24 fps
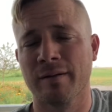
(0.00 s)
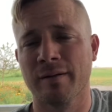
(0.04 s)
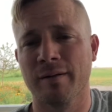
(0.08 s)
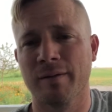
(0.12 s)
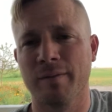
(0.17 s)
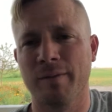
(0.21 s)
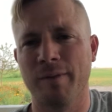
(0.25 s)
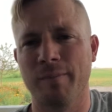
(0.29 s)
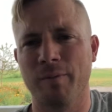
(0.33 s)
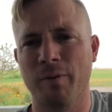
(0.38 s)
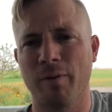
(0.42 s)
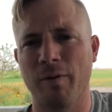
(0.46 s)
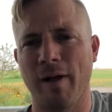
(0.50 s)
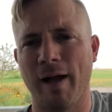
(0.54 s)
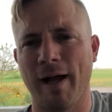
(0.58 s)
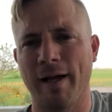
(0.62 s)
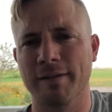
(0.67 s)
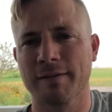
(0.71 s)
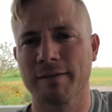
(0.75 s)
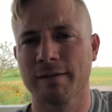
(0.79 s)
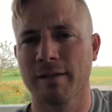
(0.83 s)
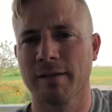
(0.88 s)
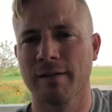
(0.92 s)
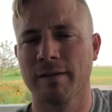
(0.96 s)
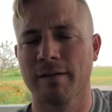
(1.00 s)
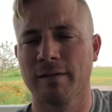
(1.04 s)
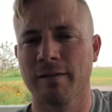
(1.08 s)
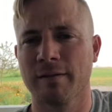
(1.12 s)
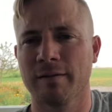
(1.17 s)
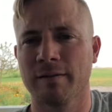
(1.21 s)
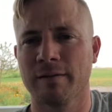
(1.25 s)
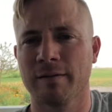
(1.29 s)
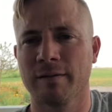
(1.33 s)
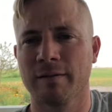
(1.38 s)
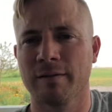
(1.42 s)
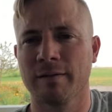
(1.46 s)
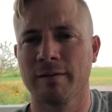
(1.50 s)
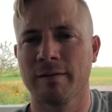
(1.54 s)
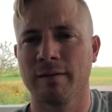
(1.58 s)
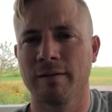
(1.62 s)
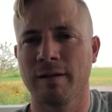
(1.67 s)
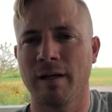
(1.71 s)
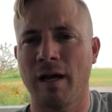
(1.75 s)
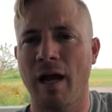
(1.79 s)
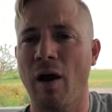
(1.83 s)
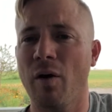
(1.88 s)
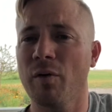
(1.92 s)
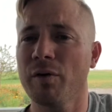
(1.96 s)
People ask,
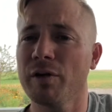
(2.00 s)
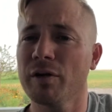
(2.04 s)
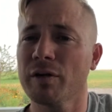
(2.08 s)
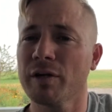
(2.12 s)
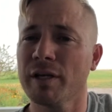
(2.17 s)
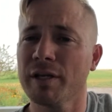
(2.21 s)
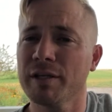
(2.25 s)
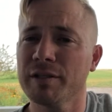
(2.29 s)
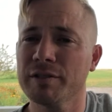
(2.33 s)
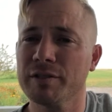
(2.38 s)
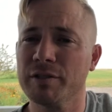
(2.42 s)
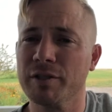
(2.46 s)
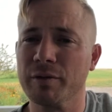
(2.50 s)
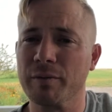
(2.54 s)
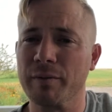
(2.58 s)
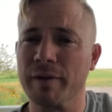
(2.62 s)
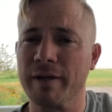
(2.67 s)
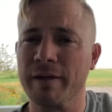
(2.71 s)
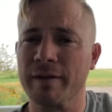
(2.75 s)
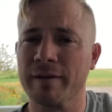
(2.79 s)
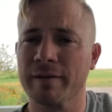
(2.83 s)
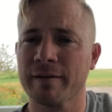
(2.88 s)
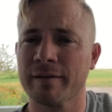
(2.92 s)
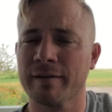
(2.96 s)
how are your kids doing?